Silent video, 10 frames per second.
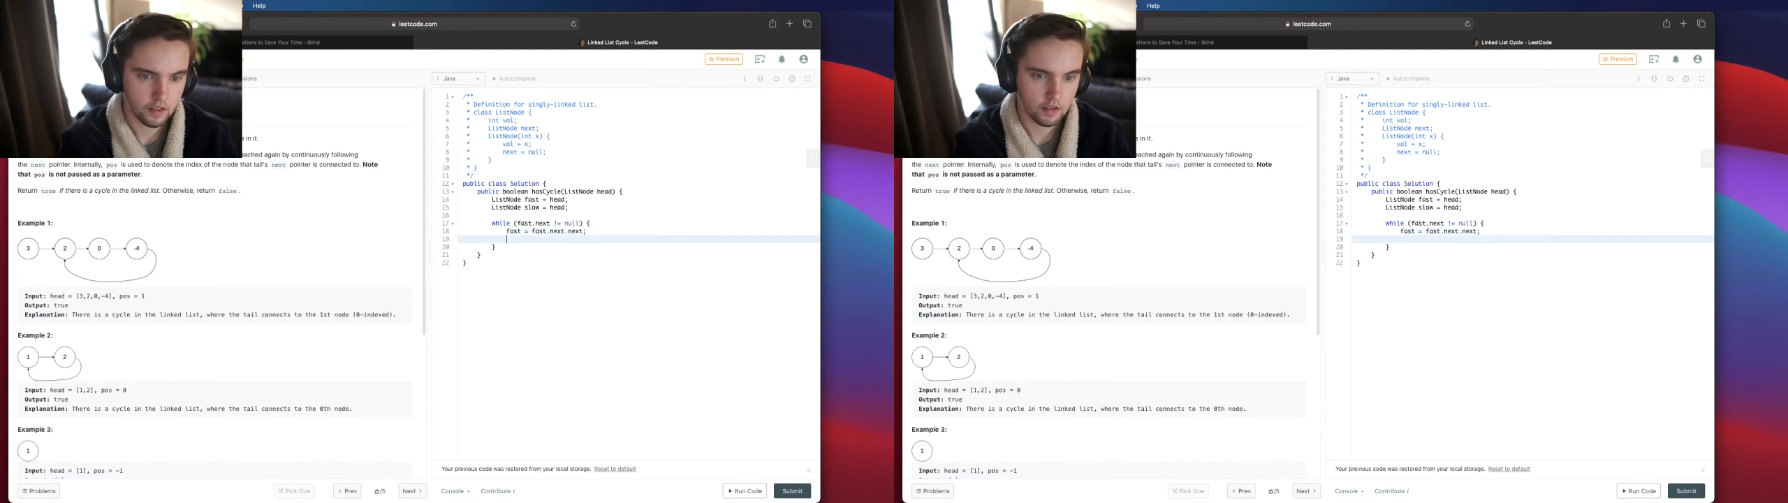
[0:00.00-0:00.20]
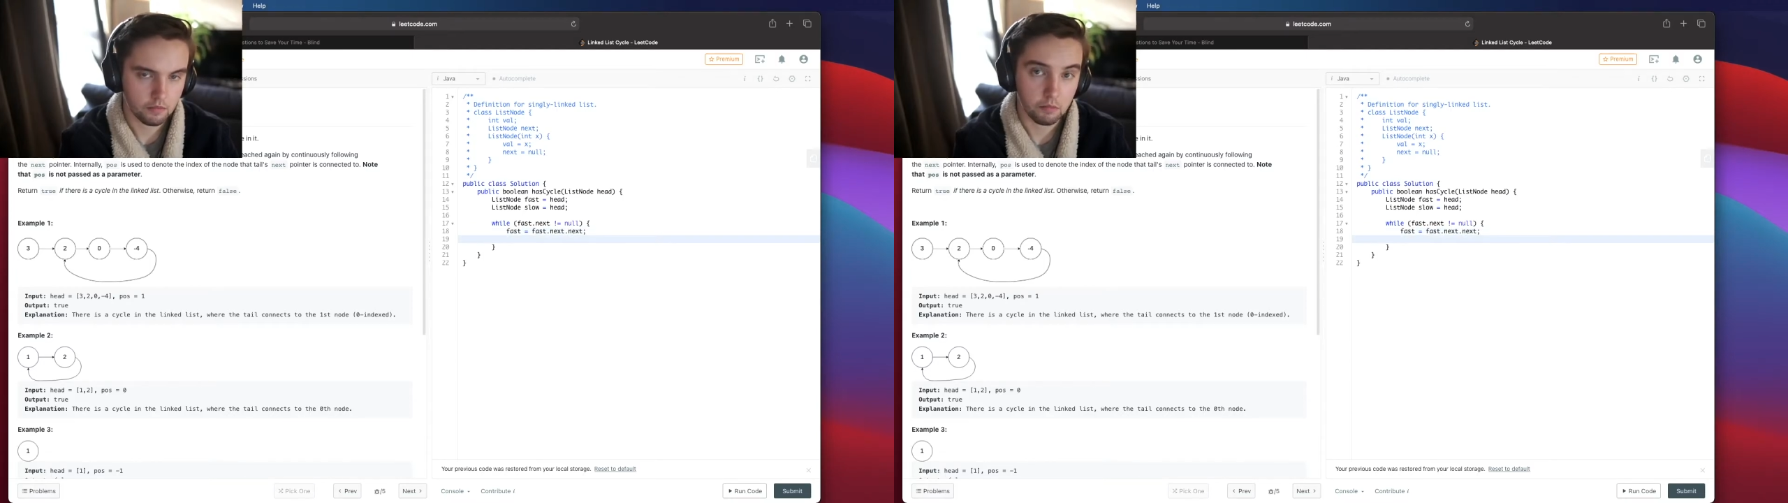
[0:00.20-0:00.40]

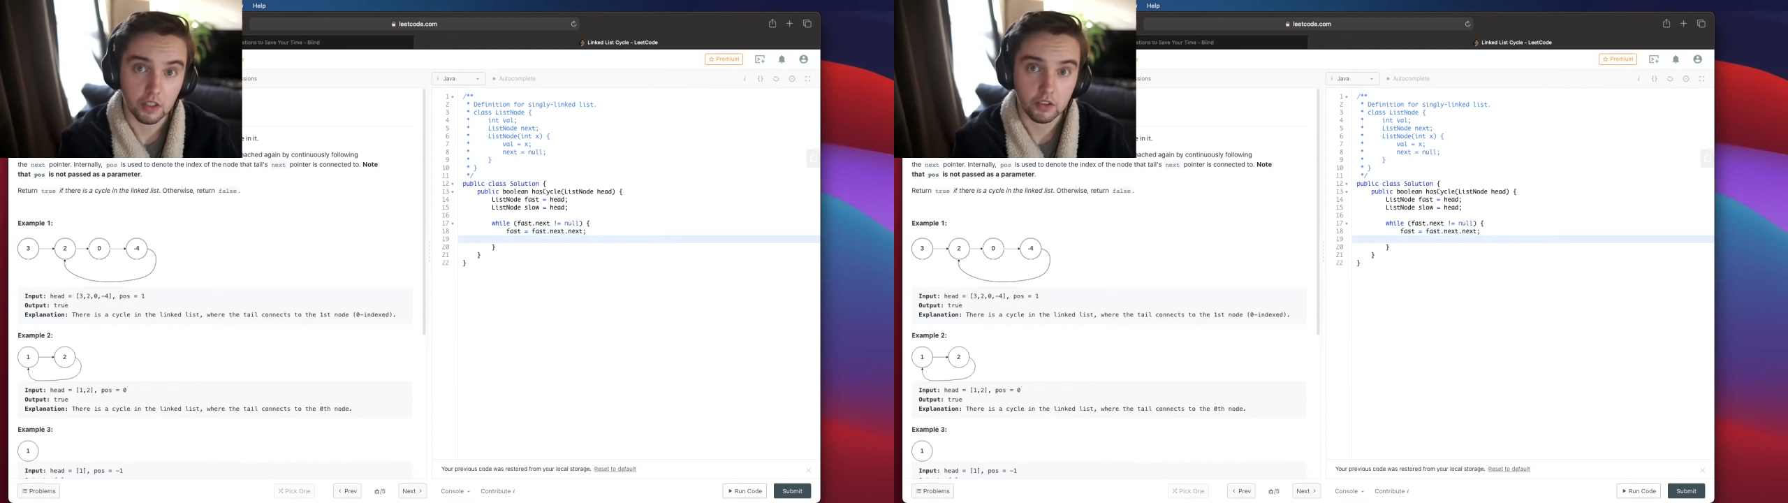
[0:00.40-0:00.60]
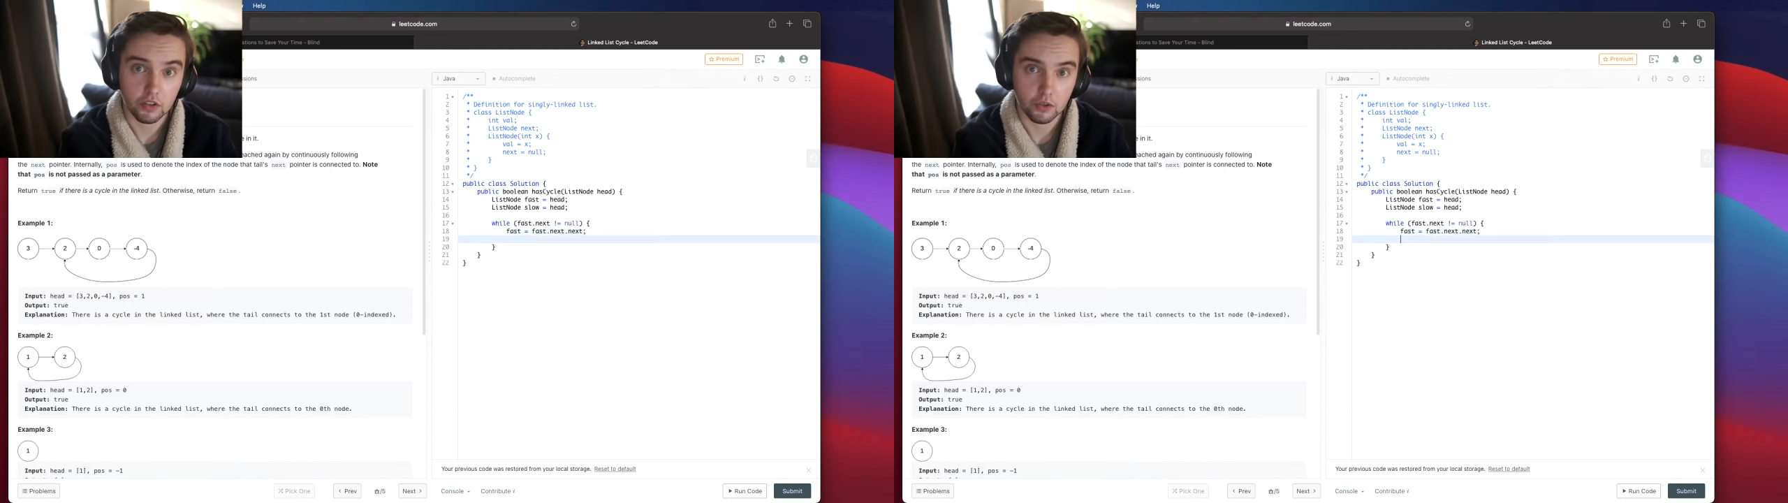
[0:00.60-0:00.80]
by
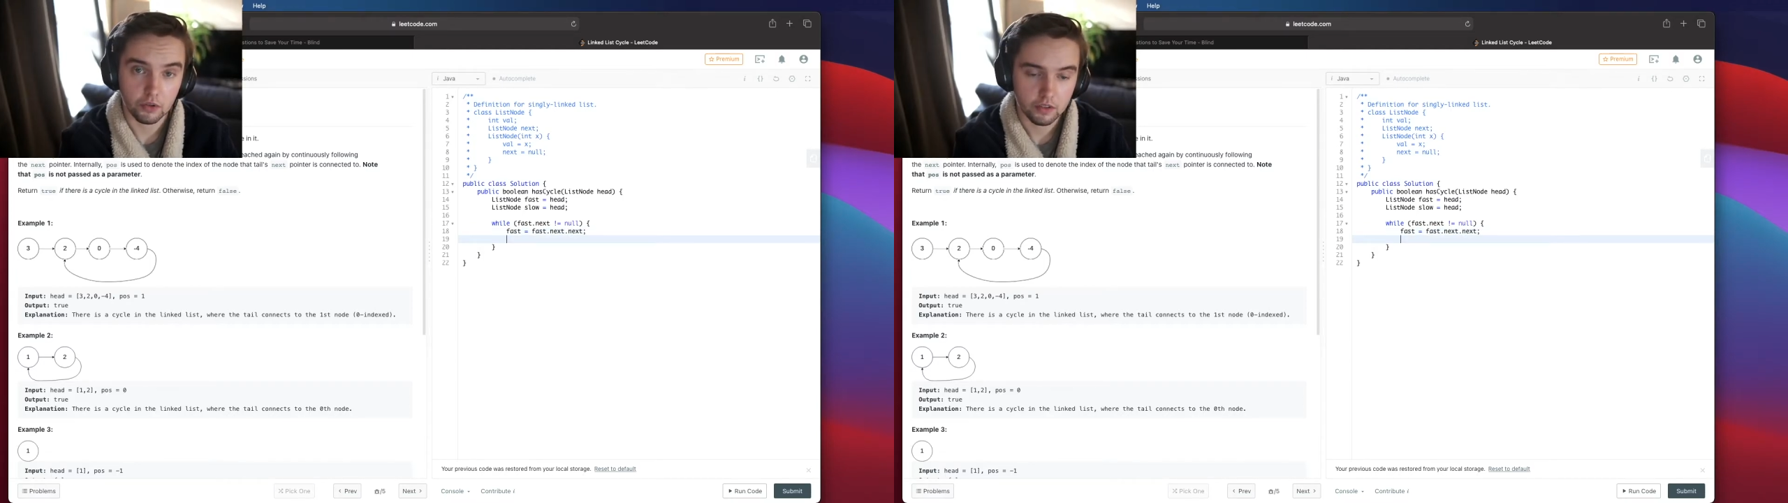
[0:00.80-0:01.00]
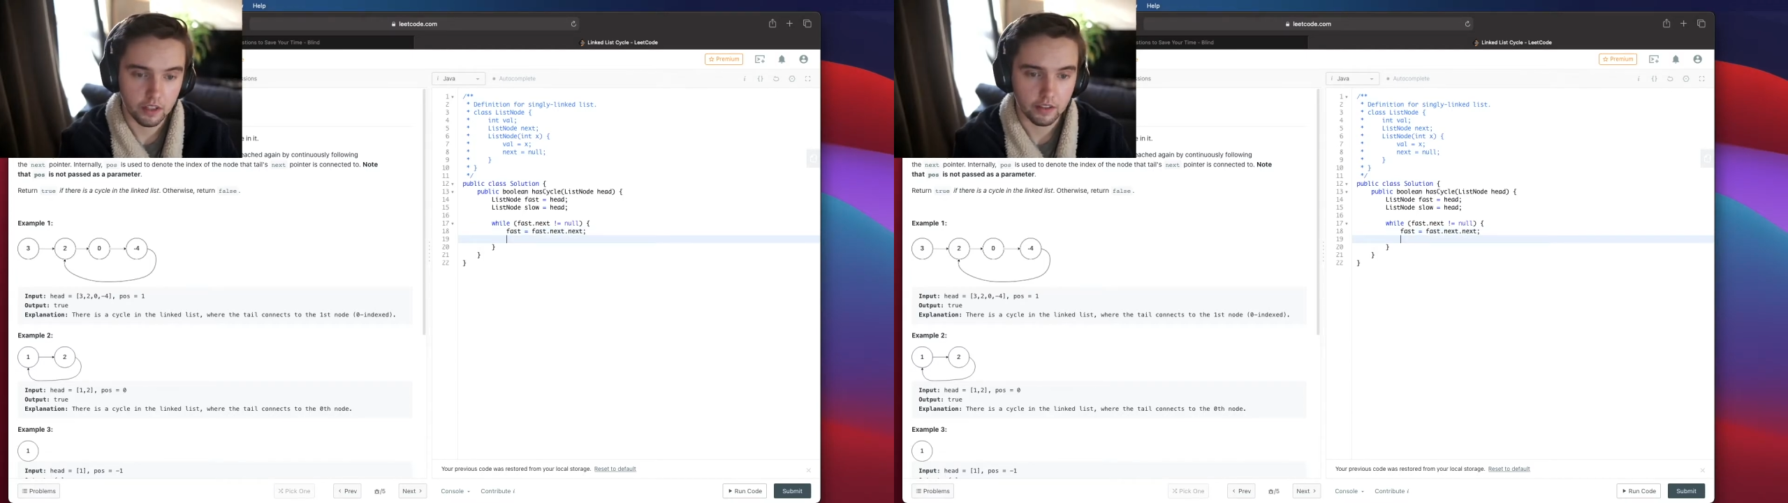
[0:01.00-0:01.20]
2.
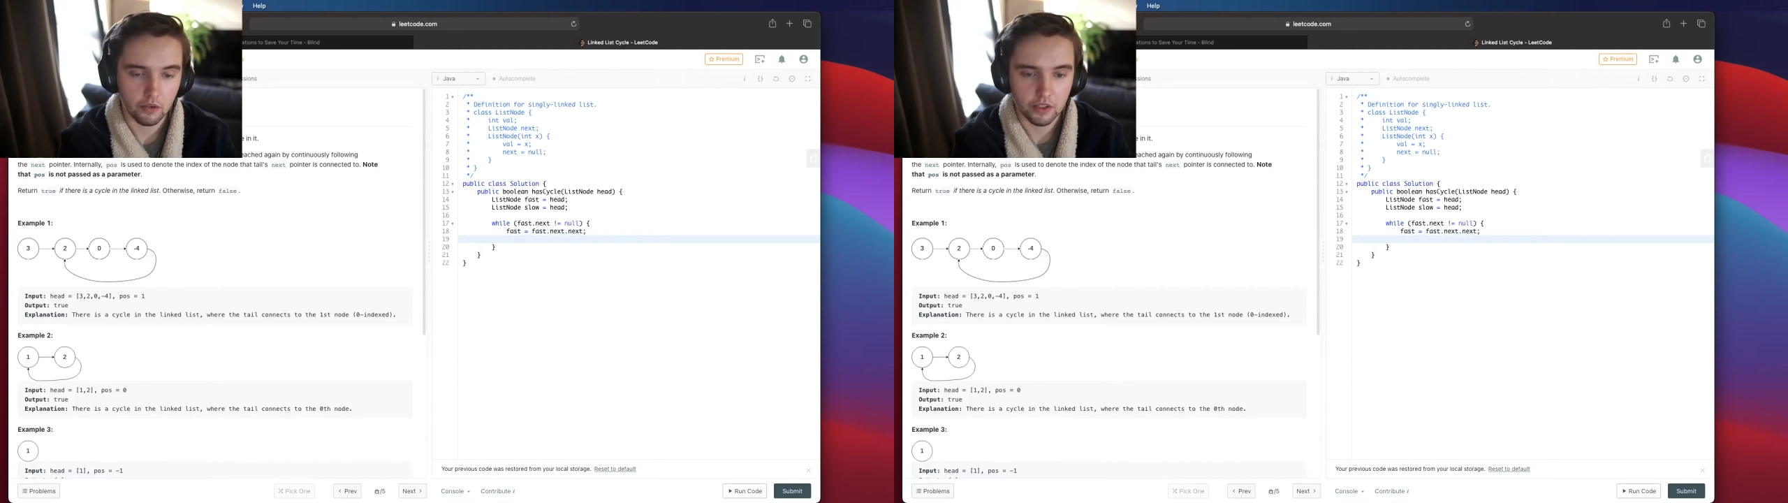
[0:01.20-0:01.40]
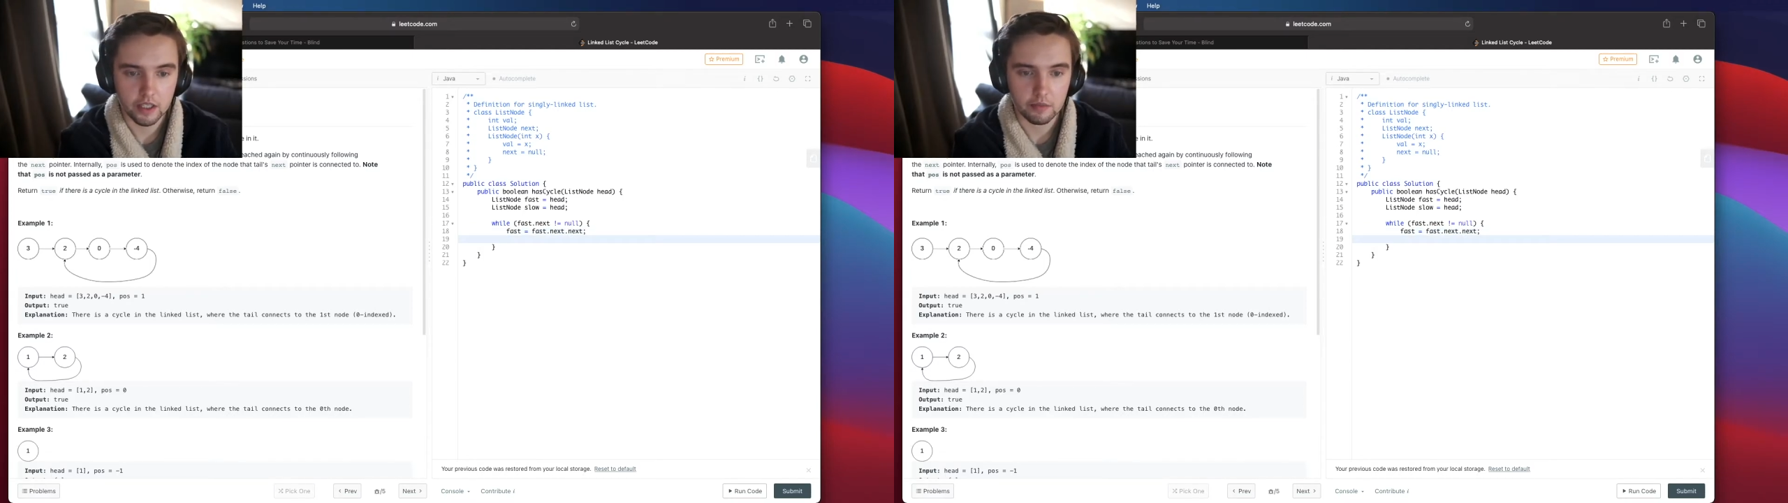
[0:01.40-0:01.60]
That's how
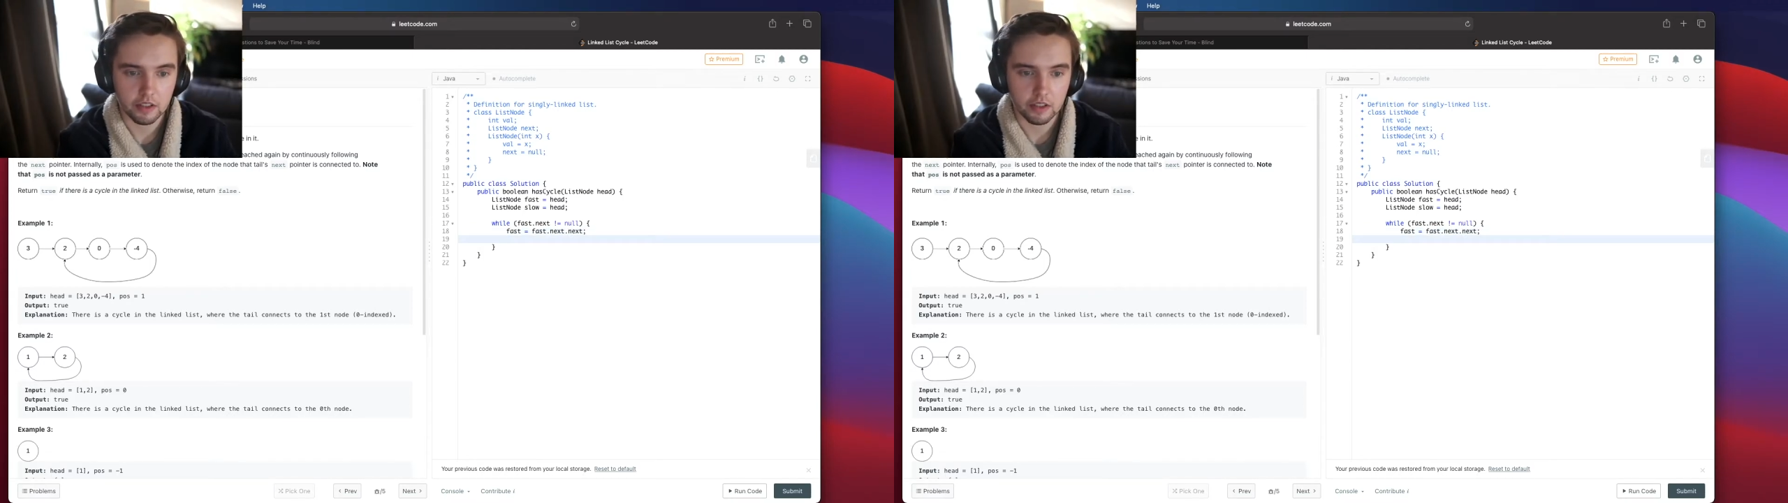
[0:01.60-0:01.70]
we keep it